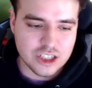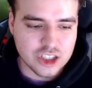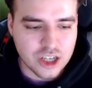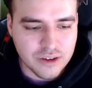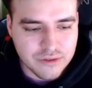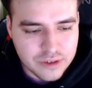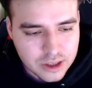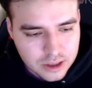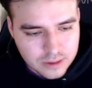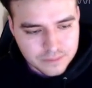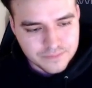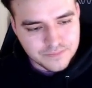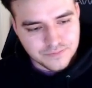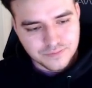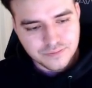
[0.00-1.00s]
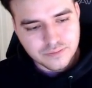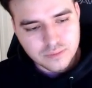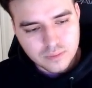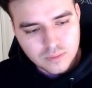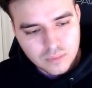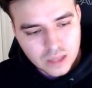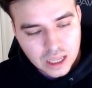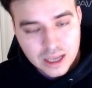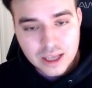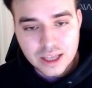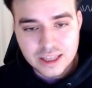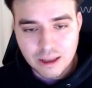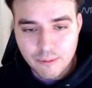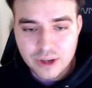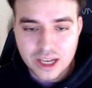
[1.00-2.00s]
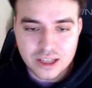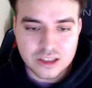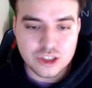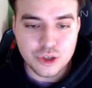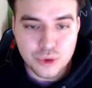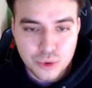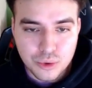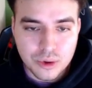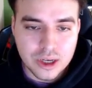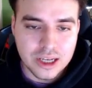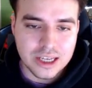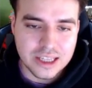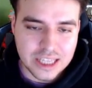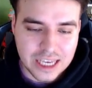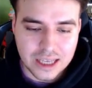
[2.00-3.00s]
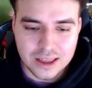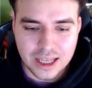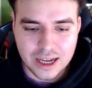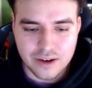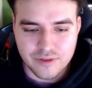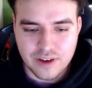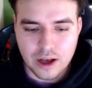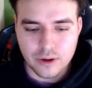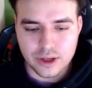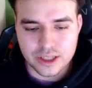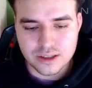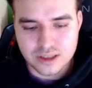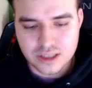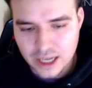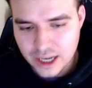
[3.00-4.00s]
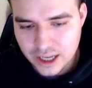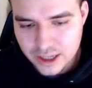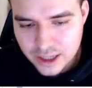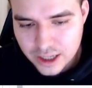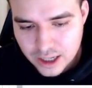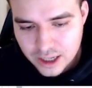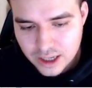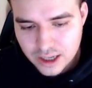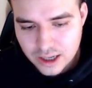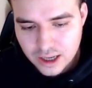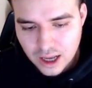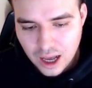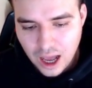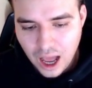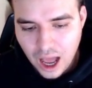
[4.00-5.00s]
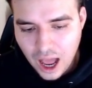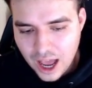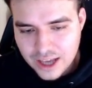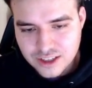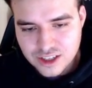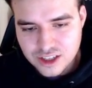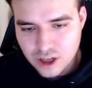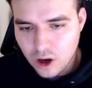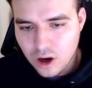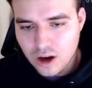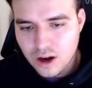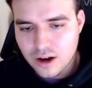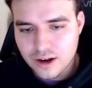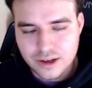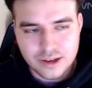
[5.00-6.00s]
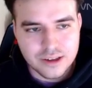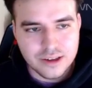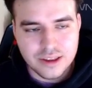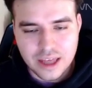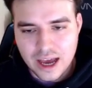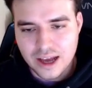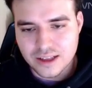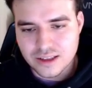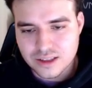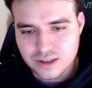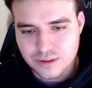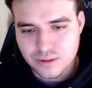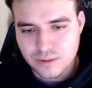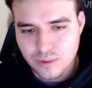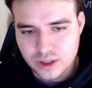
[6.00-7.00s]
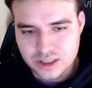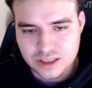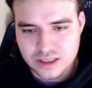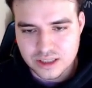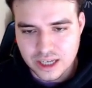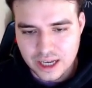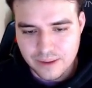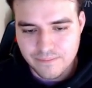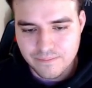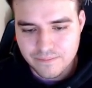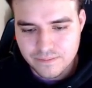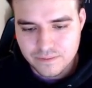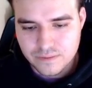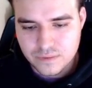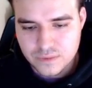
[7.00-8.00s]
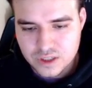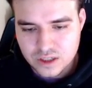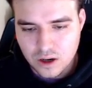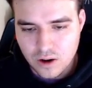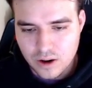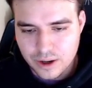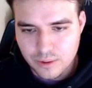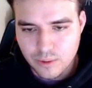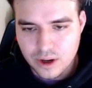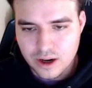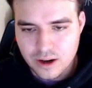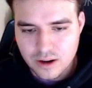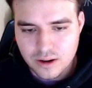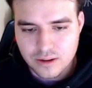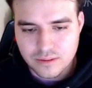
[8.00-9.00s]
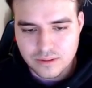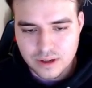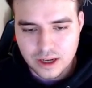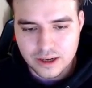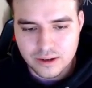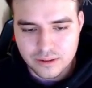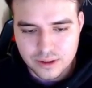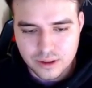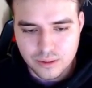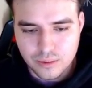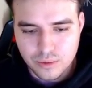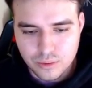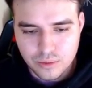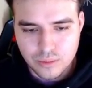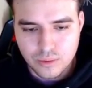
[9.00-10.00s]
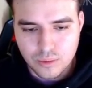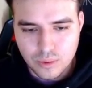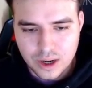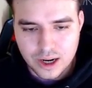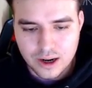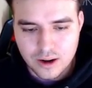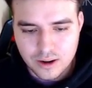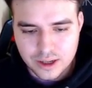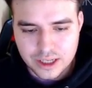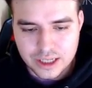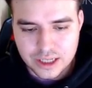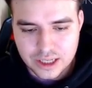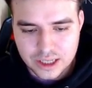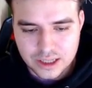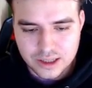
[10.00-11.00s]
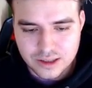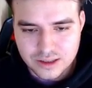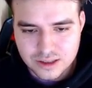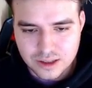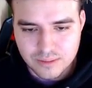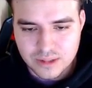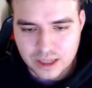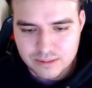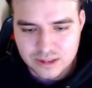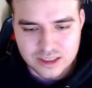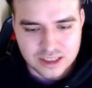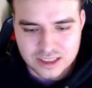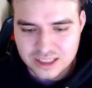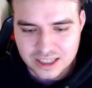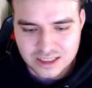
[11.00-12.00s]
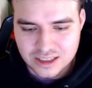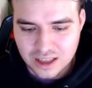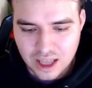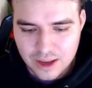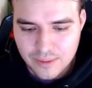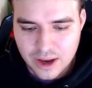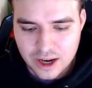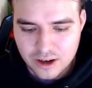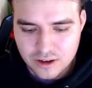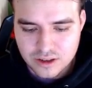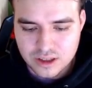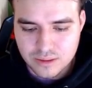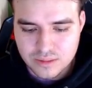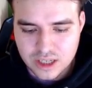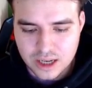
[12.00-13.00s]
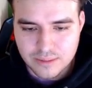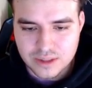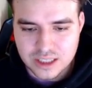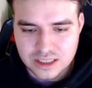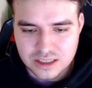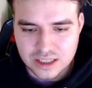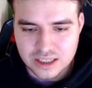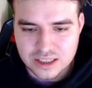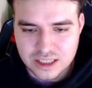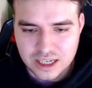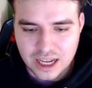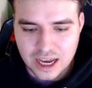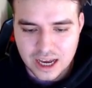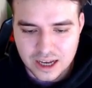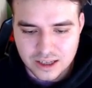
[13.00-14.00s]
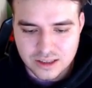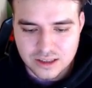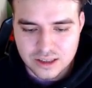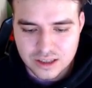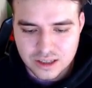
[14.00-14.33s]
of. Then we get to the Atlanta Falcons, and I saw that, what's his name? I don't know where he is. Sometimes he's listed as a linebacker. Sometimes he's listed as